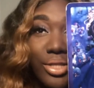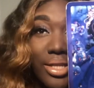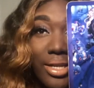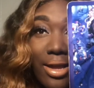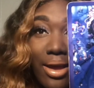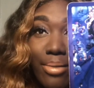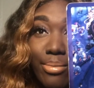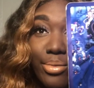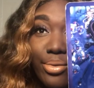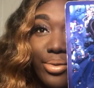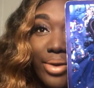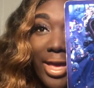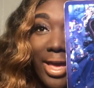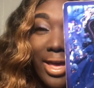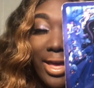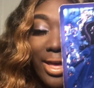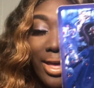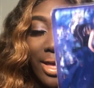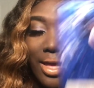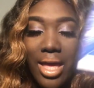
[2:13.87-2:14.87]
I'm
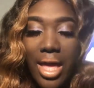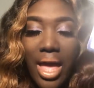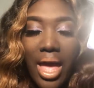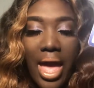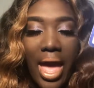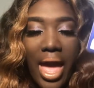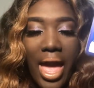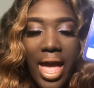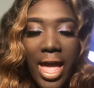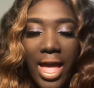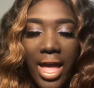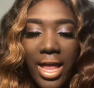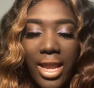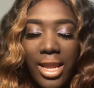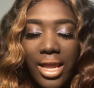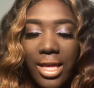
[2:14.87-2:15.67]
okay. And,